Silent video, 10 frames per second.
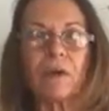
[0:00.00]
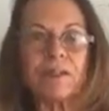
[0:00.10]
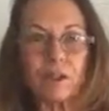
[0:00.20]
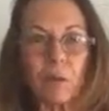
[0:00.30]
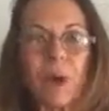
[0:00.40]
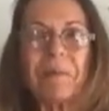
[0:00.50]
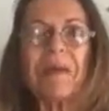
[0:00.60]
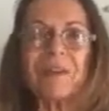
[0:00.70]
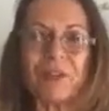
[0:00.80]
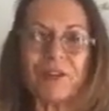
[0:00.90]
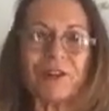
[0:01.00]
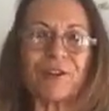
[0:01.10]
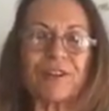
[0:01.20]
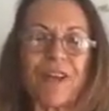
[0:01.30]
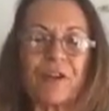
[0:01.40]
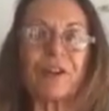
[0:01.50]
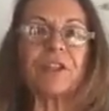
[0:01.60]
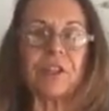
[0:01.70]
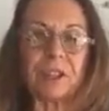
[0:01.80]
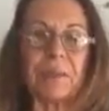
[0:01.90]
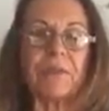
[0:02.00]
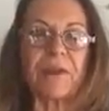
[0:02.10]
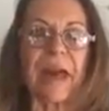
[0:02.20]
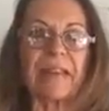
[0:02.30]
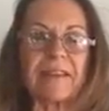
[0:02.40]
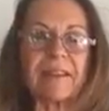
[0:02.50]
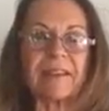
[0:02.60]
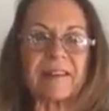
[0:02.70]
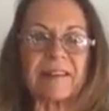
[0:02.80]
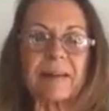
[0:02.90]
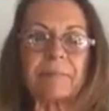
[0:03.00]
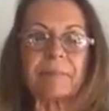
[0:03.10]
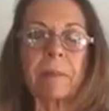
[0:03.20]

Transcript: to one measure or another, your lymphatic system.